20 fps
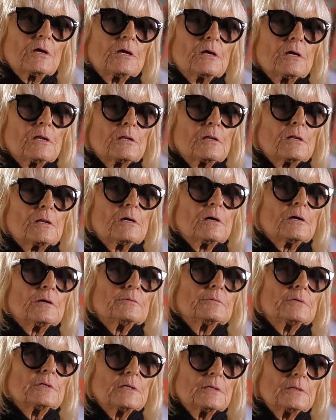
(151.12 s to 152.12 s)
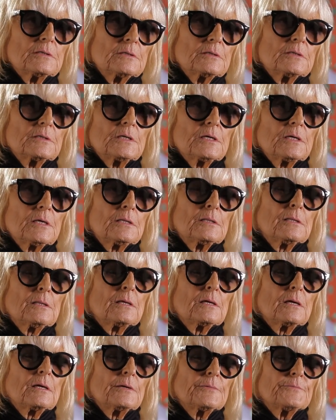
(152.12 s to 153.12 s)
in uh, in
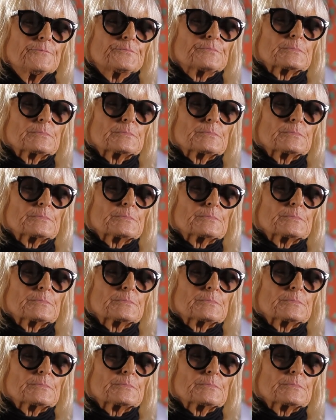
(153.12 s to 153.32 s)
the."